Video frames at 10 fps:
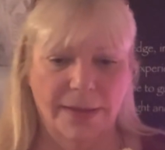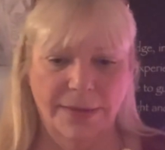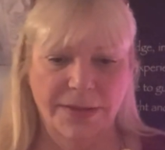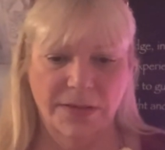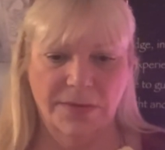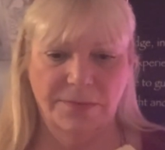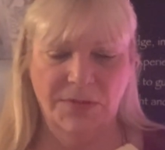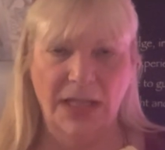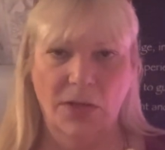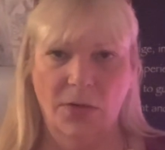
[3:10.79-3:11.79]
just
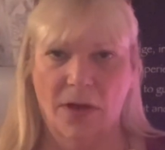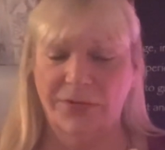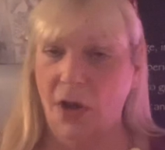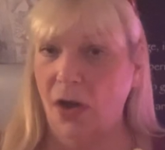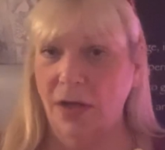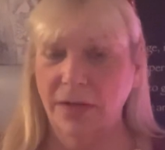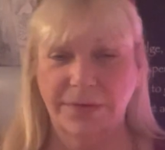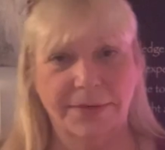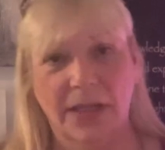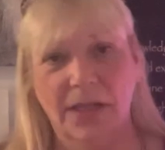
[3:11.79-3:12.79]
taking you off guard.
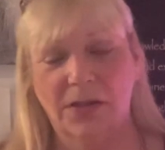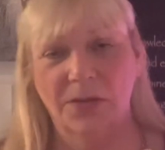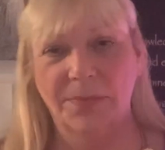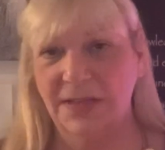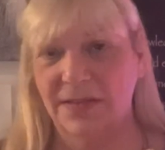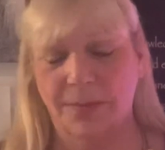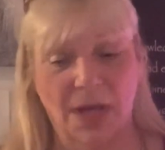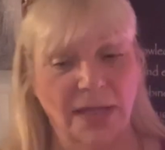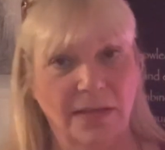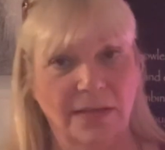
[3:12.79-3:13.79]
It could be something
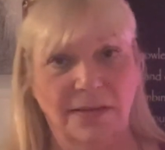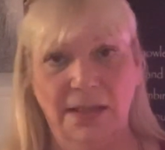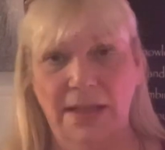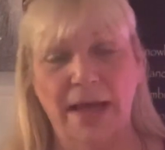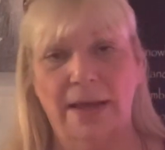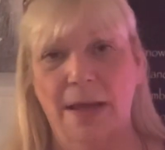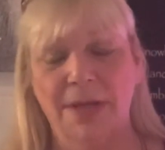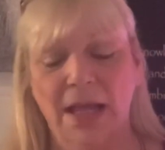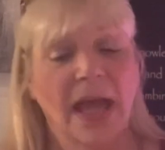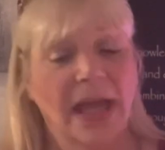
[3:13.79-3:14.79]
I didn't see that
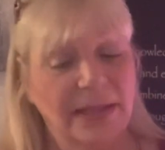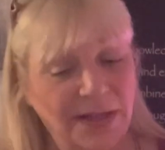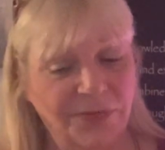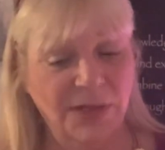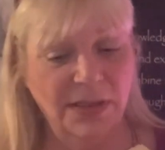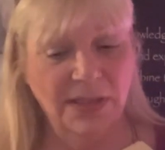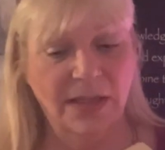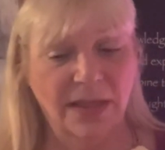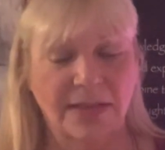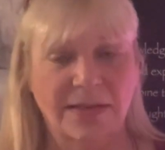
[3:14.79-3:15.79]
coming. Definitely
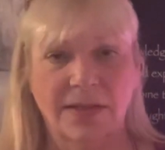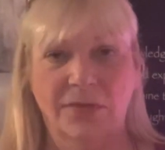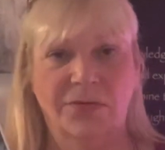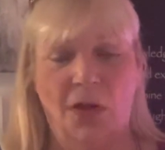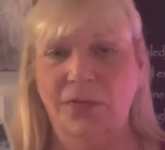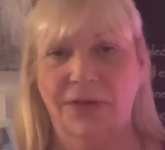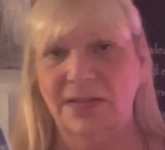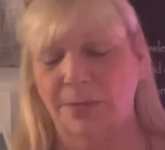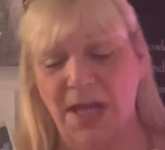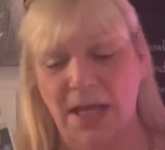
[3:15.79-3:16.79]
it's involving
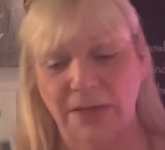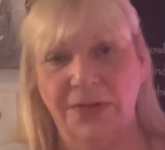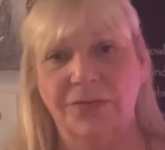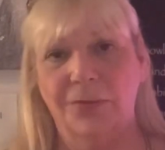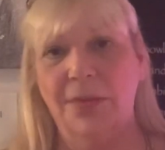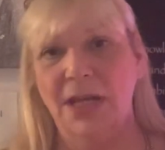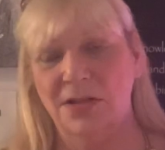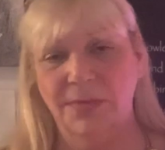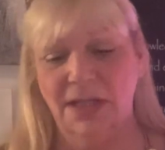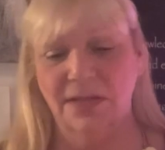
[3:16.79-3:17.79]
some kind of
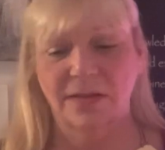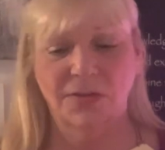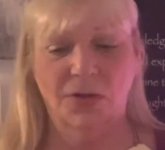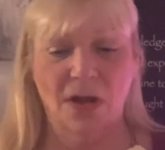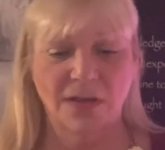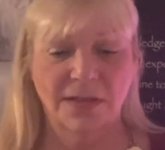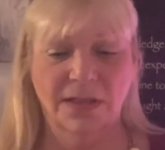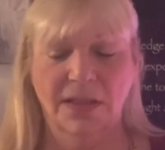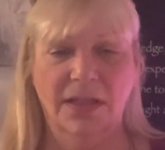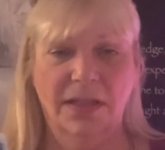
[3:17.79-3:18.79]
information because it's
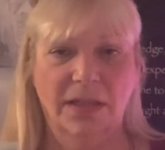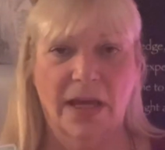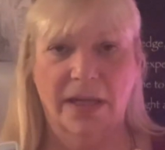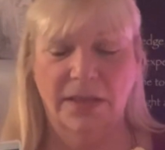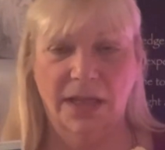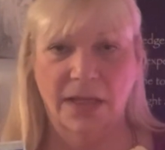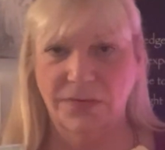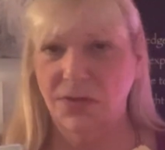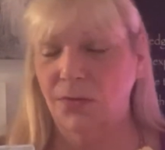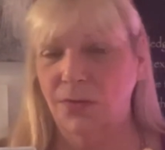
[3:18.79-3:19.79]
crossing the Knight of
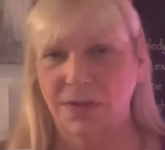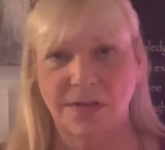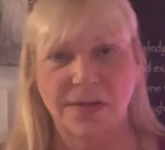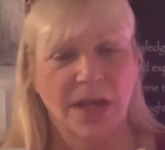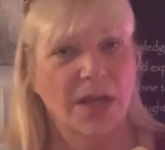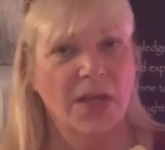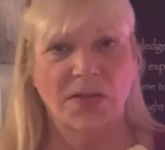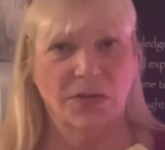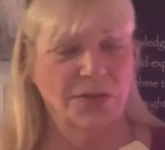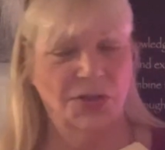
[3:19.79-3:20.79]
Swords.
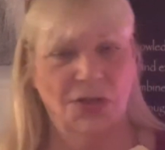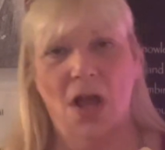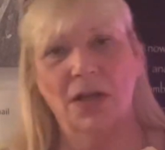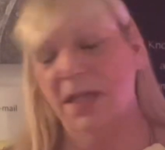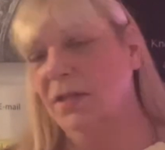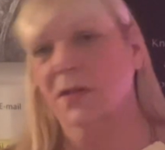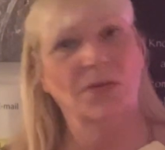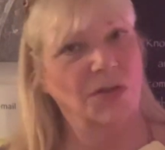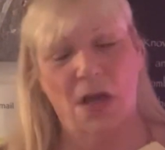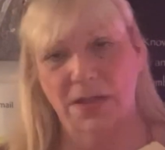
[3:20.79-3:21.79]
So there's shocking
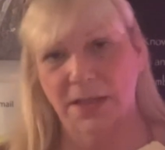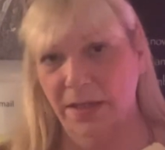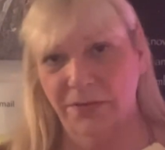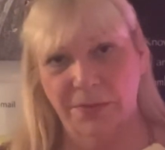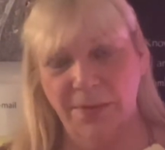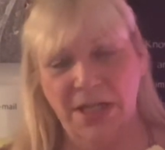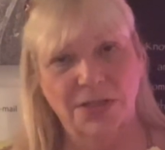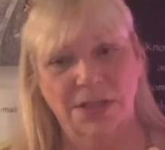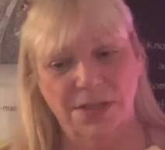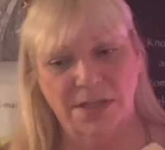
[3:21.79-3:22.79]
news, shocking
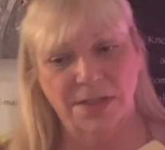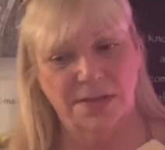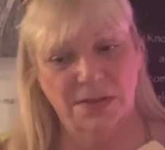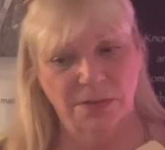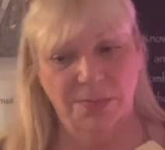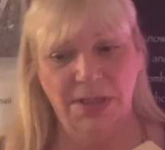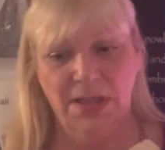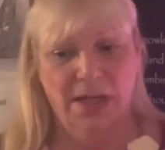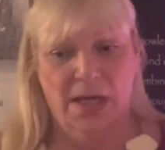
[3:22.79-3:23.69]
information, just could be